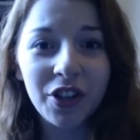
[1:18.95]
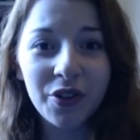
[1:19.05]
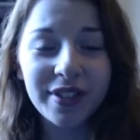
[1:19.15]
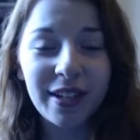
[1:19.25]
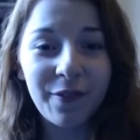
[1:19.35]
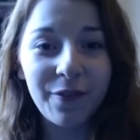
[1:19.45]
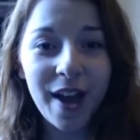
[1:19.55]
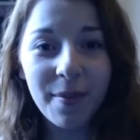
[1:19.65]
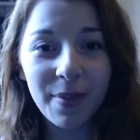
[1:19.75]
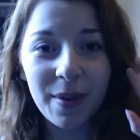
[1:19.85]
I don't see
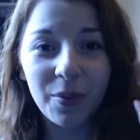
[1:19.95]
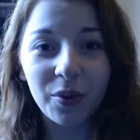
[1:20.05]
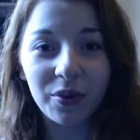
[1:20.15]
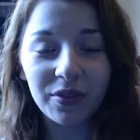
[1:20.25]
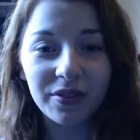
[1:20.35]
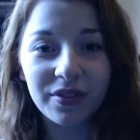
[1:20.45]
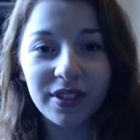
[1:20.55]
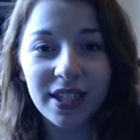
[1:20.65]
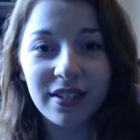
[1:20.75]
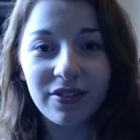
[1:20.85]
fat people
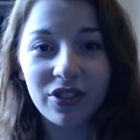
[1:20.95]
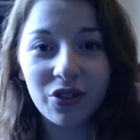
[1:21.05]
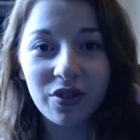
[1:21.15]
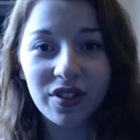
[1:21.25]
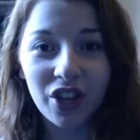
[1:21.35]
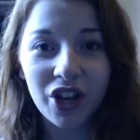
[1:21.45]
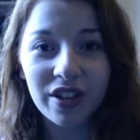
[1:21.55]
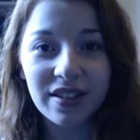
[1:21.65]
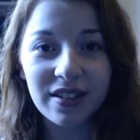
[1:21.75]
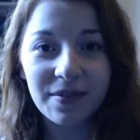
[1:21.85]
in short
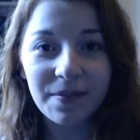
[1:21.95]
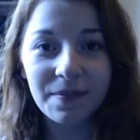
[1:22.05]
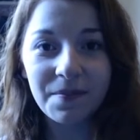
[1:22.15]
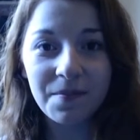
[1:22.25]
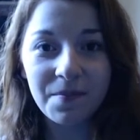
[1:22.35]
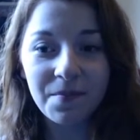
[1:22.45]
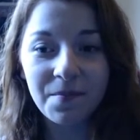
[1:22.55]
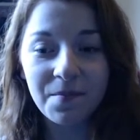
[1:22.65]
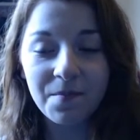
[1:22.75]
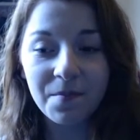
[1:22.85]
skirts
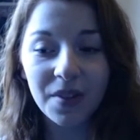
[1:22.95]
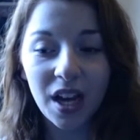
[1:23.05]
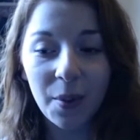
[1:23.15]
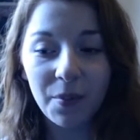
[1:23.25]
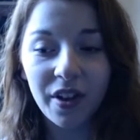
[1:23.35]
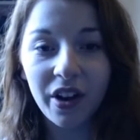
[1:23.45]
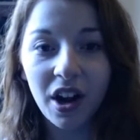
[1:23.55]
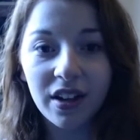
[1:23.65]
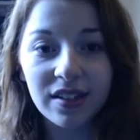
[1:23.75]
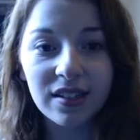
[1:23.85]
up their
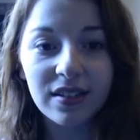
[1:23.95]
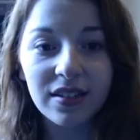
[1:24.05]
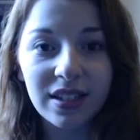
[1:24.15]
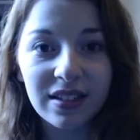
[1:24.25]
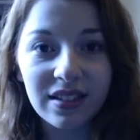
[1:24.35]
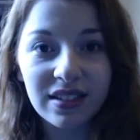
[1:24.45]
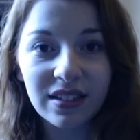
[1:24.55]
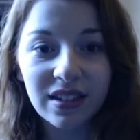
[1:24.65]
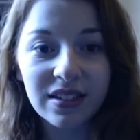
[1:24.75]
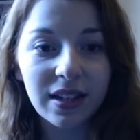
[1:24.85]
ass. It's
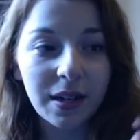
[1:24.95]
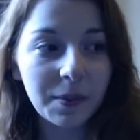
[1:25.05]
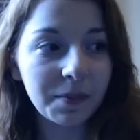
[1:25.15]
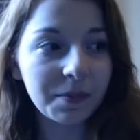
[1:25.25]
disgusting.